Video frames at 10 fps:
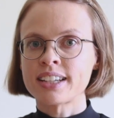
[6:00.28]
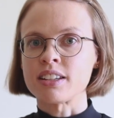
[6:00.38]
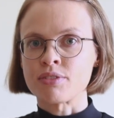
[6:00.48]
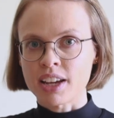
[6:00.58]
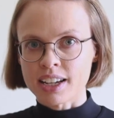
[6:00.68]
and
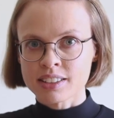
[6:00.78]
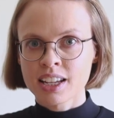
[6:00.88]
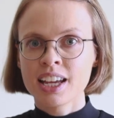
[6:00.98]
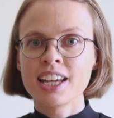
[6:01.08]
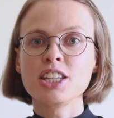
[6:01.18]
effect.
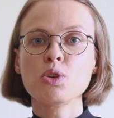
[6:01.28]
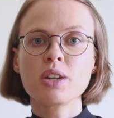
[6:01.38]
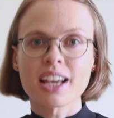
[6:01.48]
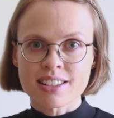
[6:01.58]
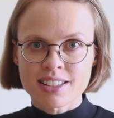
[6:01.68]
You
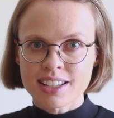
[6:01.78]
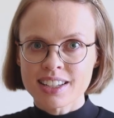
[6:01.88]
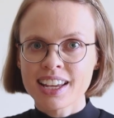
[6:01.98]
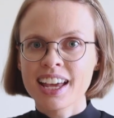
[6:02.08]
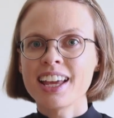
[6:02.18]
guessed
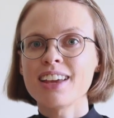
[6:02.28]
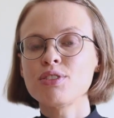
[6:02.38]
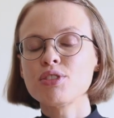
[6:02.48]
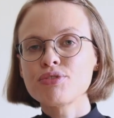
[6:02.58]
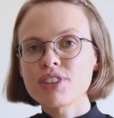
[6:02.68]
it.
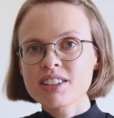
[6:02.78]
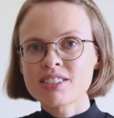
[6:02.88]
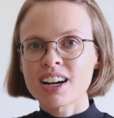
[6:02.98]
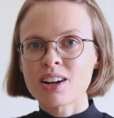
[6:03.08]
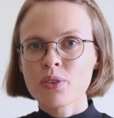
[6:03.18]
If you
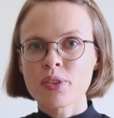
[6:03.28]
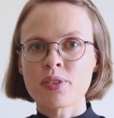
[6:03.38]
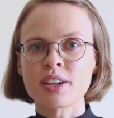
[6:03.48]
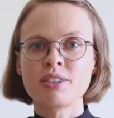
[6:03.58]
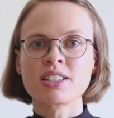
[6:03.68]
figure out
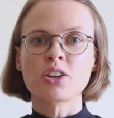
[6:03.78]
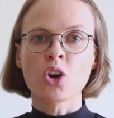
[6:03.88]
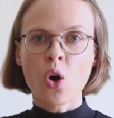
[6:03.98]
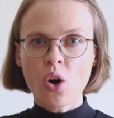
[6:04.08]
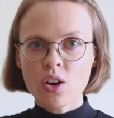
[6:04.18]
that there is a
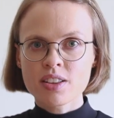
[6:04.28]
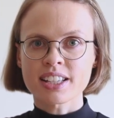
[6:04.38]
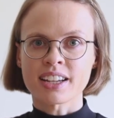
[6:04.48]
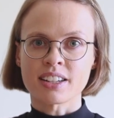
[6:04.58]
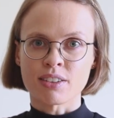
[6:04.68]
cause
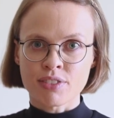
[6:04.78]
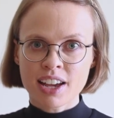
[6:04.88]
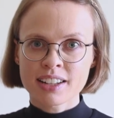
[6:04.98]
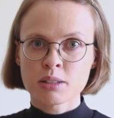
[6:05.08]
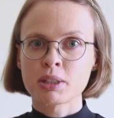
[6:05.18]
and
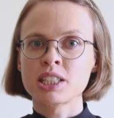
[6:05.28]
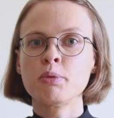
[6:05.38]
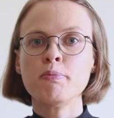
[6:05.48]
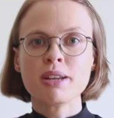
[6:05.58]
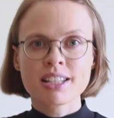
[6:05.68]
effect but you
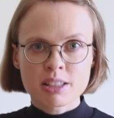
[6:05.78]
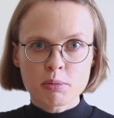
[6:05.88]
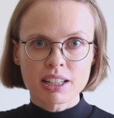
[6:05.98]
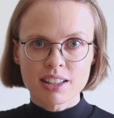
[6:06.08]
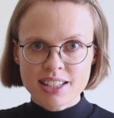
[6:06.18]
miss the
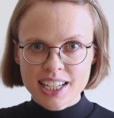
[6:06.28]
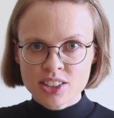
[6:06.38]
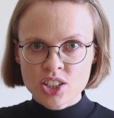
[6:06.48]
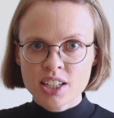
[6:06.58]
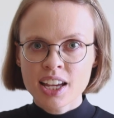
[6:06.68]
middle
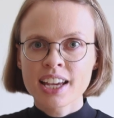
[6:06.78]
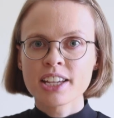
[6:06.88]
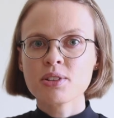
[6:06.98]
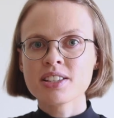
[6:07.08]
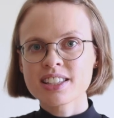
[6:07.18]
section,
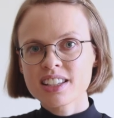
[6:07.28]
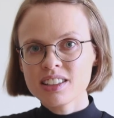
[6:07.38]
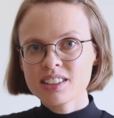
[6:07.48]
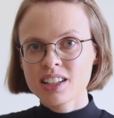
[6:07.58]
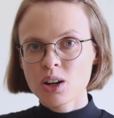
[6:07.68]
you
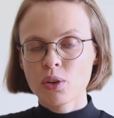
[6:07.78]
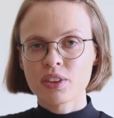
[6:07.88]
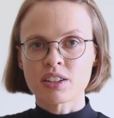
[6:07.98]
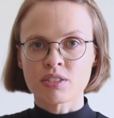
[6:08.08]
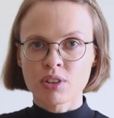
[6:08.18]
still know
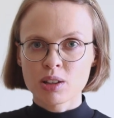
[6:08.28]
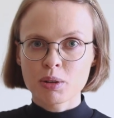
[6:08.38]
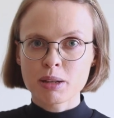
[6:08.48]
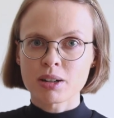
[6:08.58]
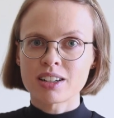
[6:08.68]
that the
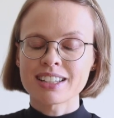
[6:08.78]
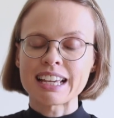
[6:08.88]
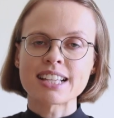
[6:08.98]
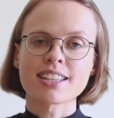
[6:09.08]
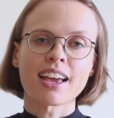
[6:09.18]
following part
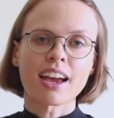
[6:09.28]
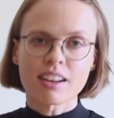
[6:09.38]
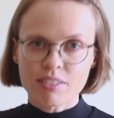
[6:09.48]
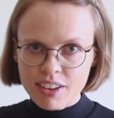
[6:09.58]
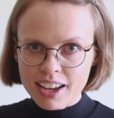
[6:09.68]
is an
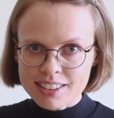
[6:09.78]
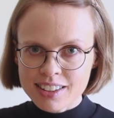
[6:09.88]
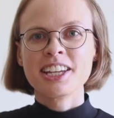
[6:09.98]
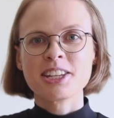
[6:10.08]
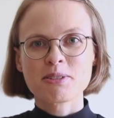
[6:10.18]
effect.
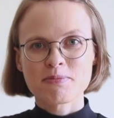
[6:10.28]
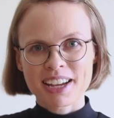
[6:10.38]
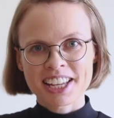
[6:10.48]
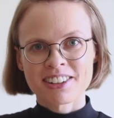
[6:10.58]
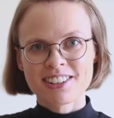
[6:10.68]
You
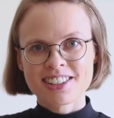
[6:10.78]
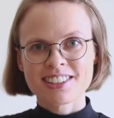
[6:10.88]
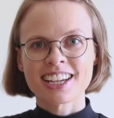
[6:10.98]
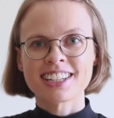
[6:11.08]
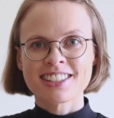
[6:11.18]
may also
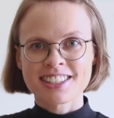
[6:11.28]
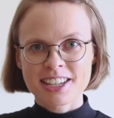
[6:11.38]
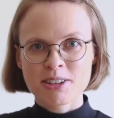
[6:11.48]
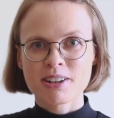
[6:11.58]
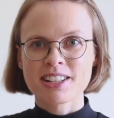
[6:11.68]
get a
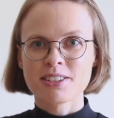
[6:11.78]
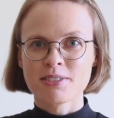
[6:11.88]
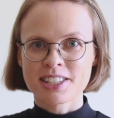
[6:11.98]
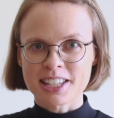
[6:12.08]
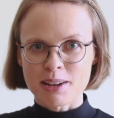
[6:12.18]
sequence of
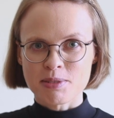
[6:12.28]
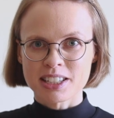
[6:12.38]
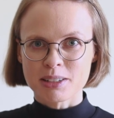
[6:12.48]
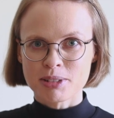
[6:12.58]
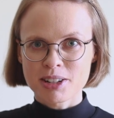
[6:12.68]
steps
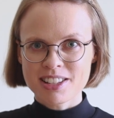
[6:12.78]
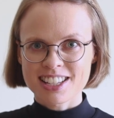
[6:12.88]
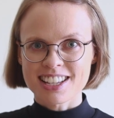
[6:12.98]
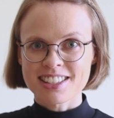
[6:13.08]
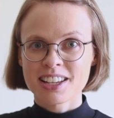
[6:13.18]
in a
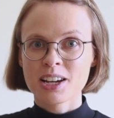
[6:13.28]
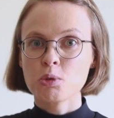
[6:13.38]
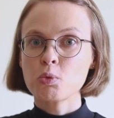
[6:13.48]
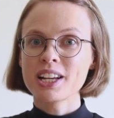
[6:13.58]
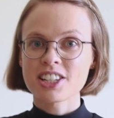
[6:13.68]
process.
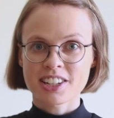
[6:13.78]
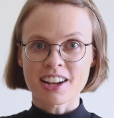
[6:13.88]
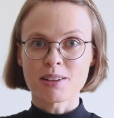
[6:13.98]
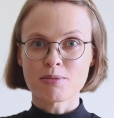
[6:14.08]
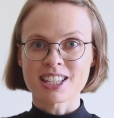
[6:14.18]
Which
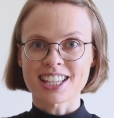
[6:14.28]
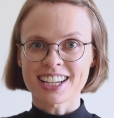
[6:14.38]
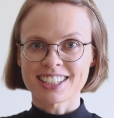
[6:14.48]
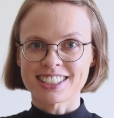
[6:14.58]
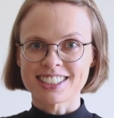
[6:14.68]
comes
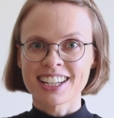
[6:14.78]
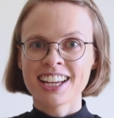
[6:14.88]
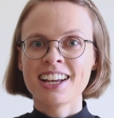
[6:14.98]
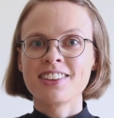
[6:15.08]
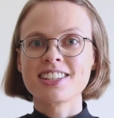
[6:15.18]
second?
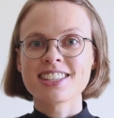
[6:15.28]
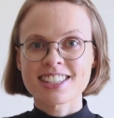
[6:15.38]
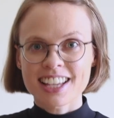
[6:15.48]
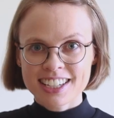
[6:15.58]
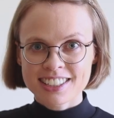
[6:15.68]
The
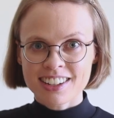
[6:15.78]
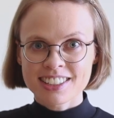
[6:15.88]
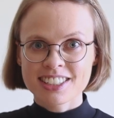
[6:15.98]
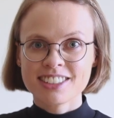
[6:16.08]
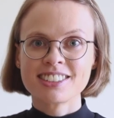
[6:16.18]
second
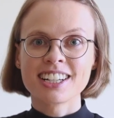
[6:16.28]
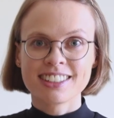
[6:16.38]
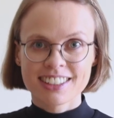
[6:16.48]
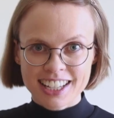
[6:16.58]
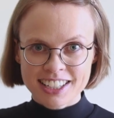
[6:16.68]
idea
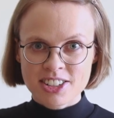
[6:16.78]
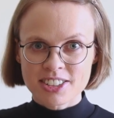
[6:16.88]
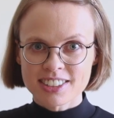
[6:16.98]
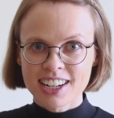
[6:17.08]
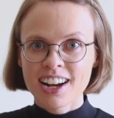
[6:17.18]
in the
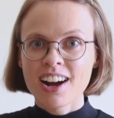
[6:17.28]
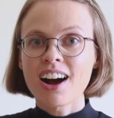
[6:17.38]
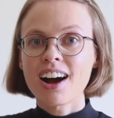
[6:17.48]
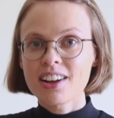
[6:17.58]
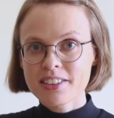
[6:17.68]
lecture.
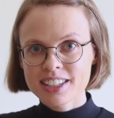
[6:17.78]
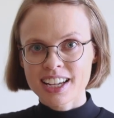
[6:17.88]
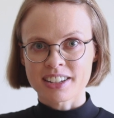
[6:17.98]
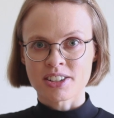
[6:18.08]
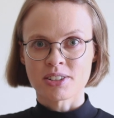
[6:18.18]
Other
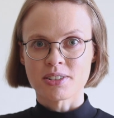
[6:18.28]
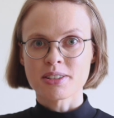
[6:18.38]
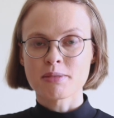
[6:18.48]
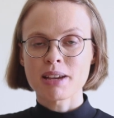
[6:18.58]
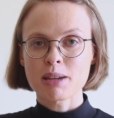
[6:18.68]

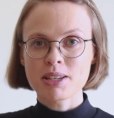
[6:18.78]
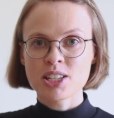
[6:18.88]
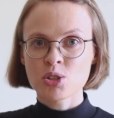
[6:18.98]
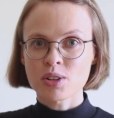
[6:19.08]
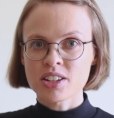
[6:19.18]
lectures may be
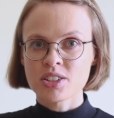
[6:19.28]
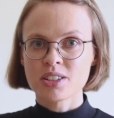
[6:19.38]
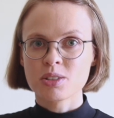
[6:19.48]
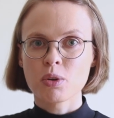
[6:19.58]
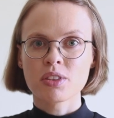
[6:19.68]

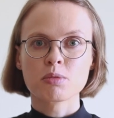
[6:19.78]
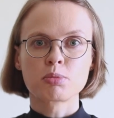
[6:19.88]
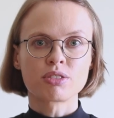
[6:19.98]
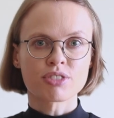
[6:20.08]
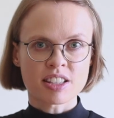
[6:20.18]
structured with the
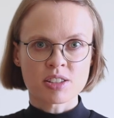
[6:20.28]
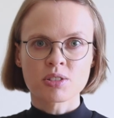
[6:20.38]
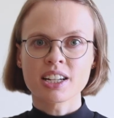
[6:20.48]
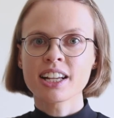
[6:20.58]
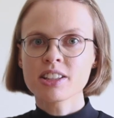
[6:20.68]

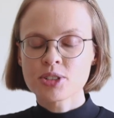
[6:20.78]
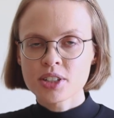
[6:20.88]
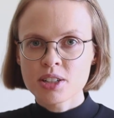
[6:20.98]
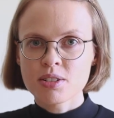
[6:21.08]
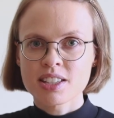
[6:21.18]
professor
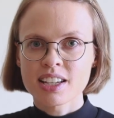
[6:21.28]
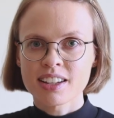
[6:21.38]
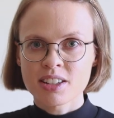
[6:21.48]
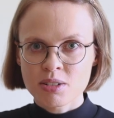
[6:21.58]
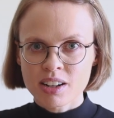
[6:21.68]
introducing
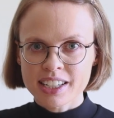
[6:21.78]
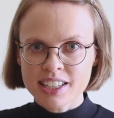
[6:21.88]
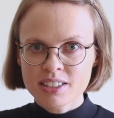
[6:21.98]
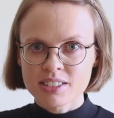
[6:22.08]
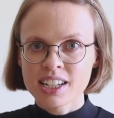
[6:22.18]
a new
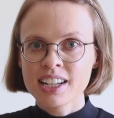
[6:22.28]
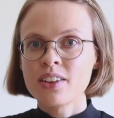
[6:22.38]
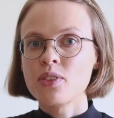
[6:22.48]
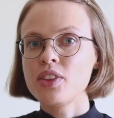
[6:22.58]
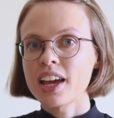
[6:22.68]
idea,
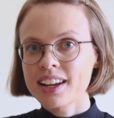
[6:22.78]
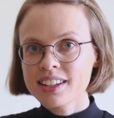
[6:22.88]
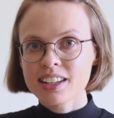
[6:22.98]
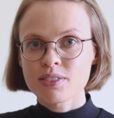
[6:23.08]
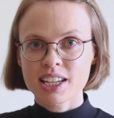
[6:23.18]

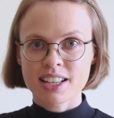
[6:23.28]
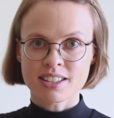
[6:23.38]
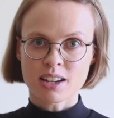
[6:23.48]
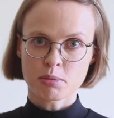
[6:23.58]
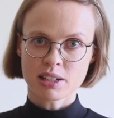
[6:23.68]
then giving
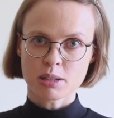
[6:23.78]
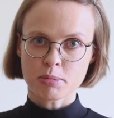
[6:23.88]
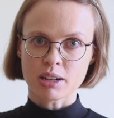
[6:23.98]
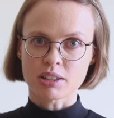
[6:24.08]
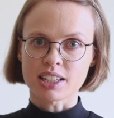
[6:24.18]
examples
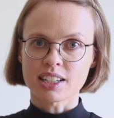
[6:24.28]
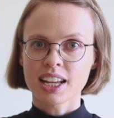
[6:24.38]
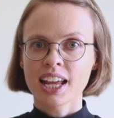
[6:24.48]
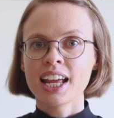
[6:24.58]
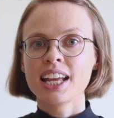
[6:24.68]
about it.
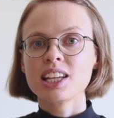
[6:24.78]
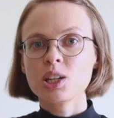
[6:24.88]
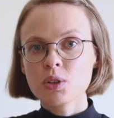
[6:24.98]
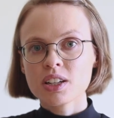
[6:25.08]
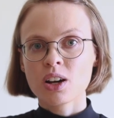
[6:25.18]

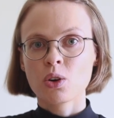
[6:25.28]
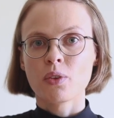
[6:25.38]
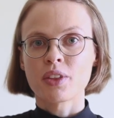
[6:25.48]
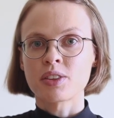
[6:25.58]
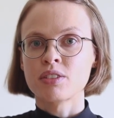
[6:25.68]
You
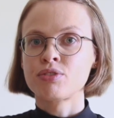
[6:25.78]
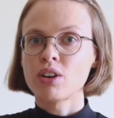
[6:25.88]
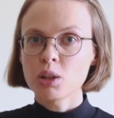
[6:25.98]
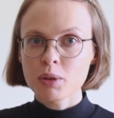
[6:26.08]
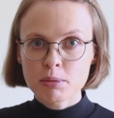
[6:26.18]
know that the
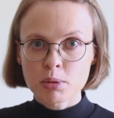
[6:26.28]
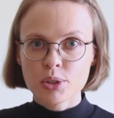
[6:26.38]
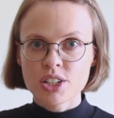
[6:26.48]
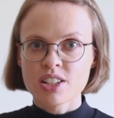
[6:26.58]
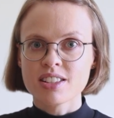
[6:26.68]
following
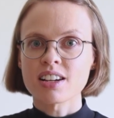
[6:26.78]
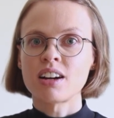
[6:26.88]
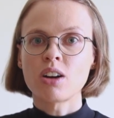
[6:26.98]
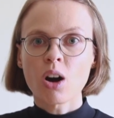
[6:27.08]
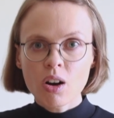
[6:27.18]
portions
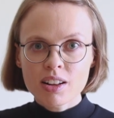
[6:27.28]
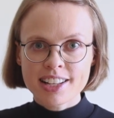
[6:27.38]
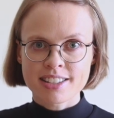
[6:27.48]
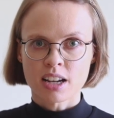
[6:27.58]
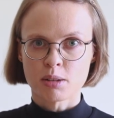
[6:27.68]
are all
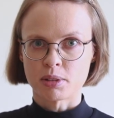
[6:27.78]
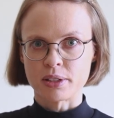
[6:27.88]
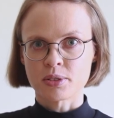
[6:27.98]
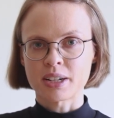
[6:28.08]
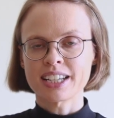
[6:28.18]

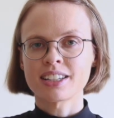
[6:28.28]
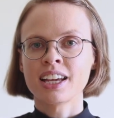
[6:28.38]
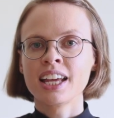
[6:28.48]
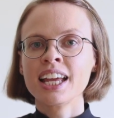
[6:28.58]
examples, right?